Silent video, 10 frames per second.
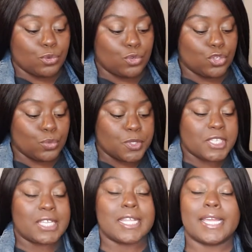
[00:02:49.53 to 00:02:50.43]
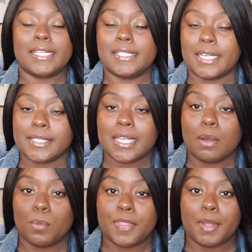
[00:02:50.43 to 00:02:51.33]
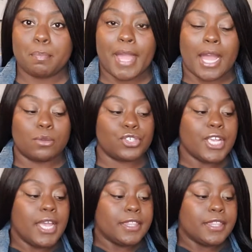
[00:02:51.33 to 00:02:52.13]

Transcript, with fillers: you do see that it does come with a pouch.